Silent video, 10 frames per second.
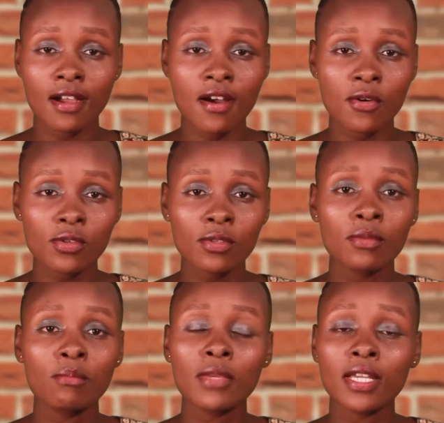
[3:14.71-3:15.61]
house
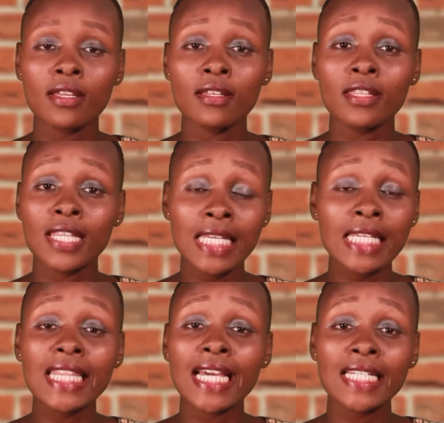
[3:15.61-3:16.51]
may
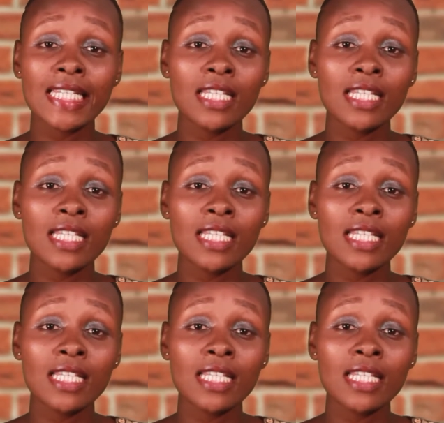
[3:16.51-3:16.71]
think that